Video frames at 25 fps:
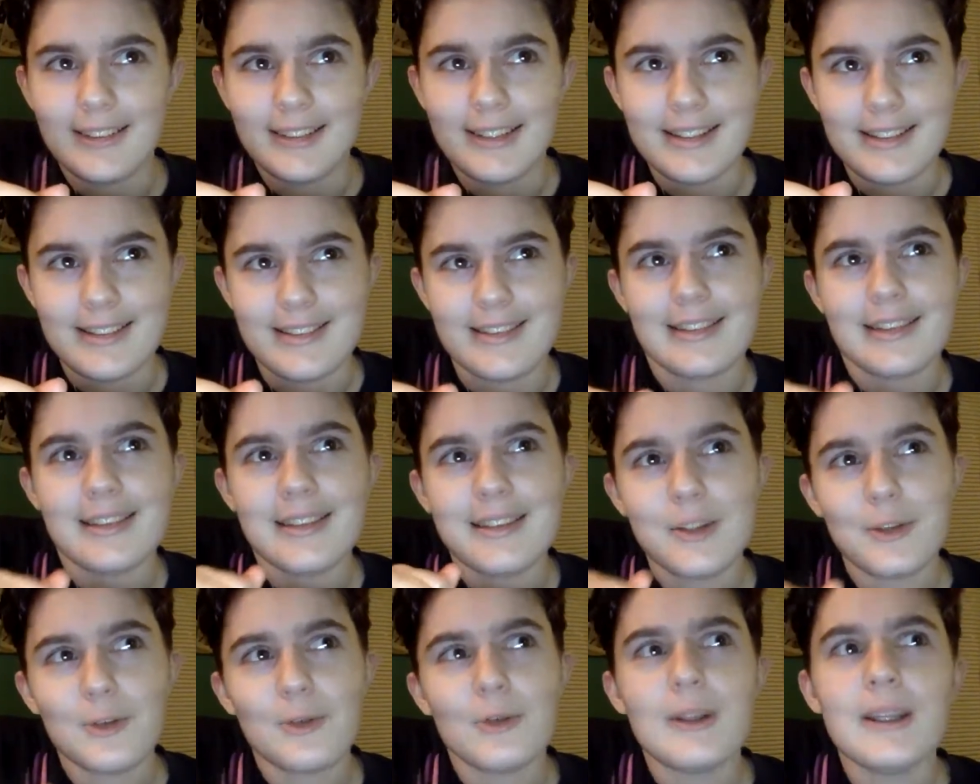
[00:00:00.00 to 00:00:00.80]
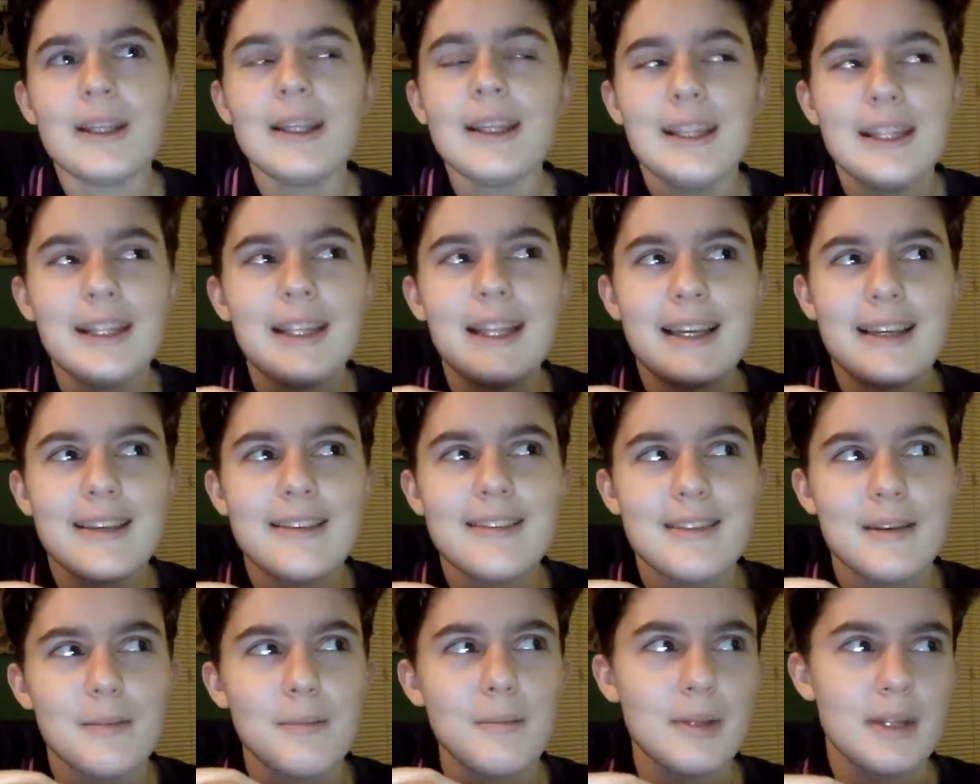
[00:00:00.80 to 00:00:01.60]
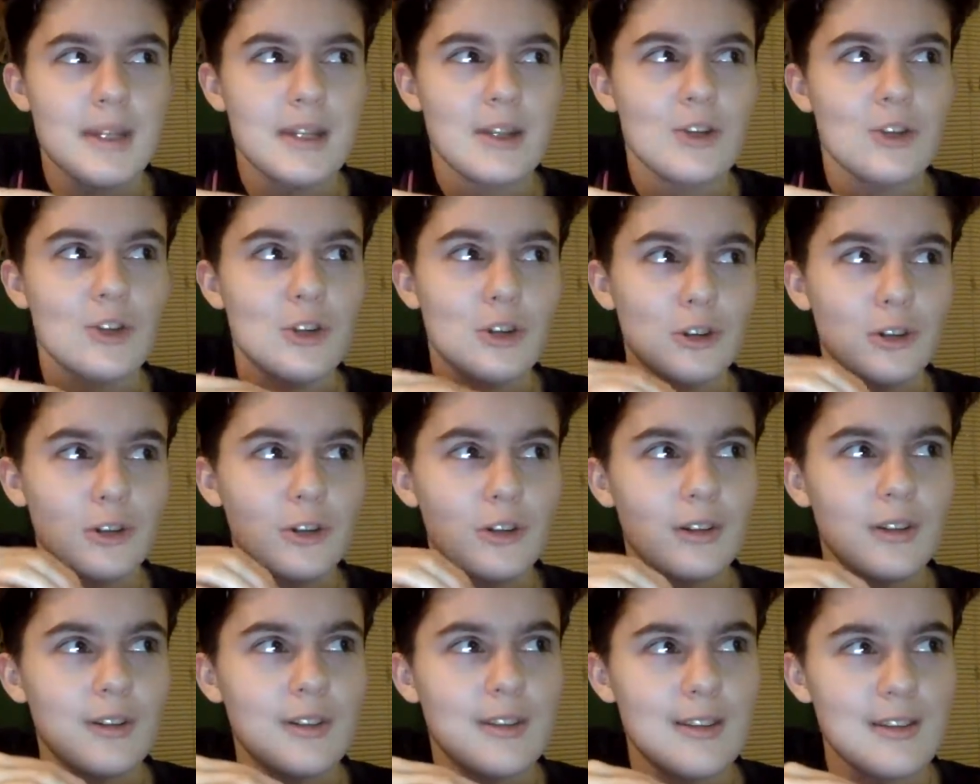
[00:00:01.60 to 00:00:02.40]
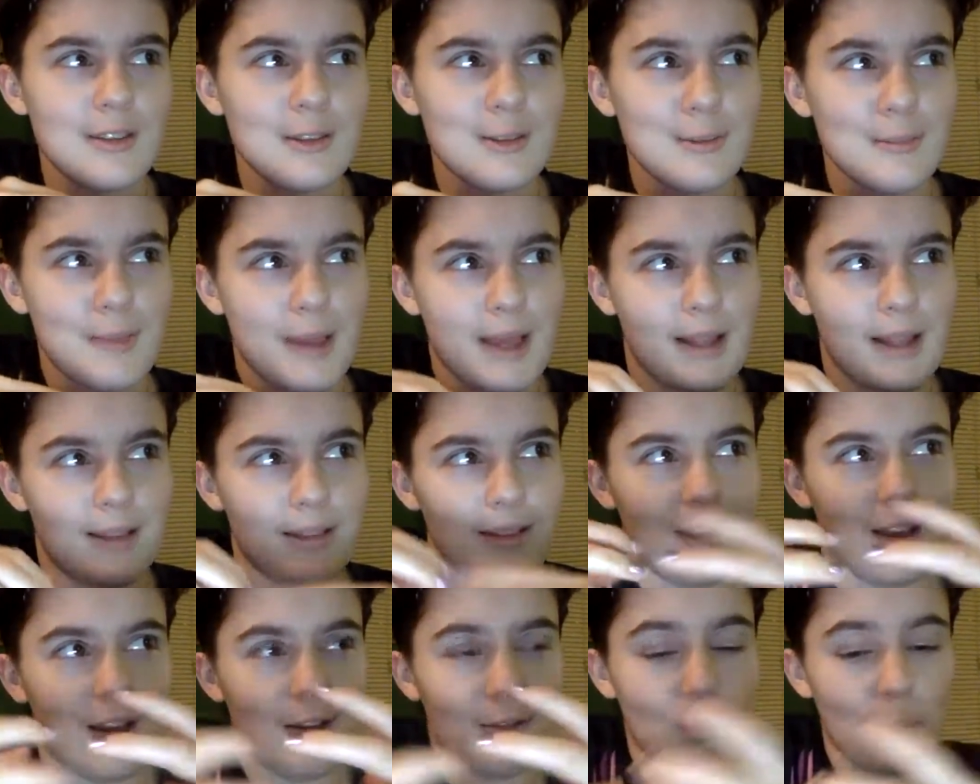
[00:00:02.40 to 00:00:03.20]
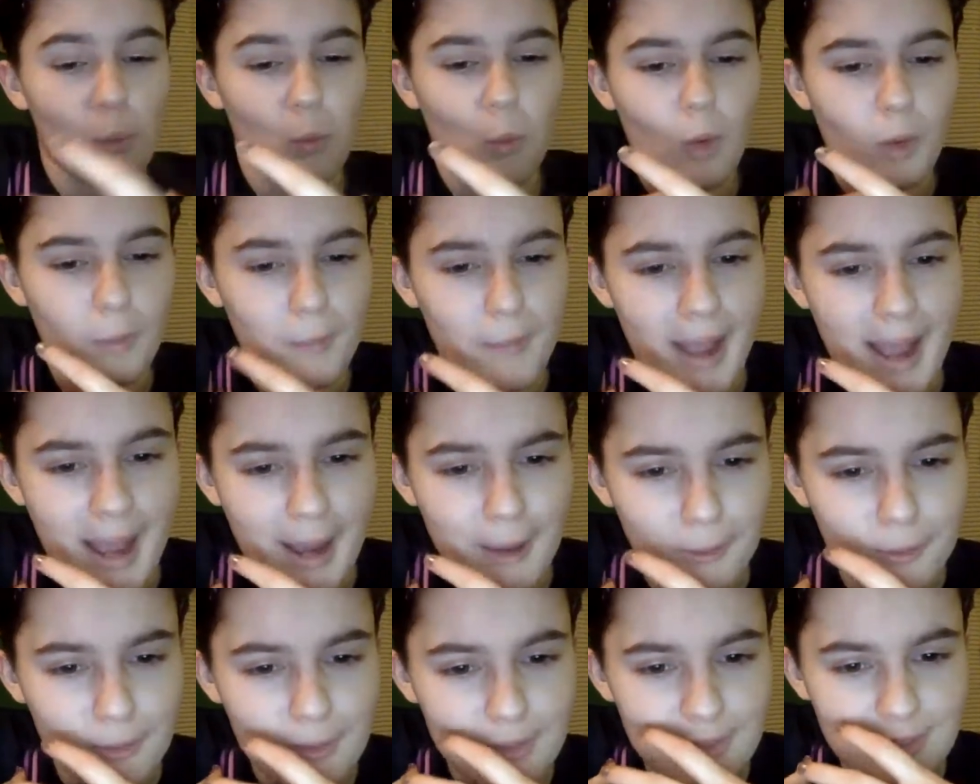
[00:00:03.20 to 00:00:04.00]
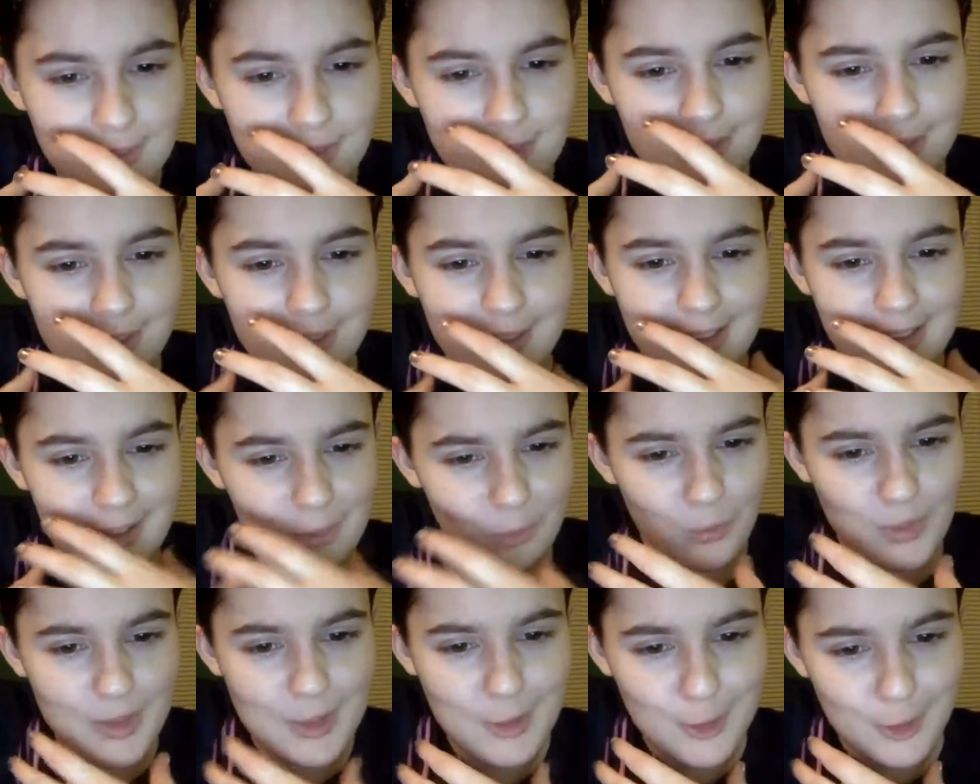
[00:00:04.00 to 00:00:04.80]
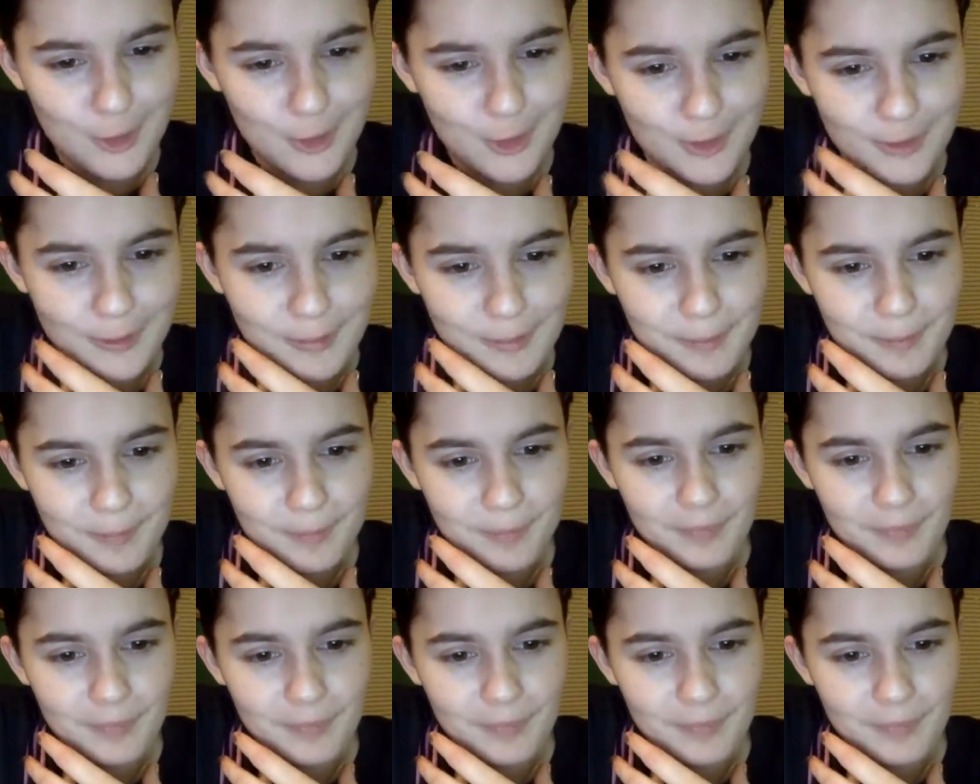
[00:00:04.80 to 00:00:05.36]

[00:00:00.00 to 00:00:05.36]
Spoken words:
It's literally like somebody took the smell of a warm house in winter,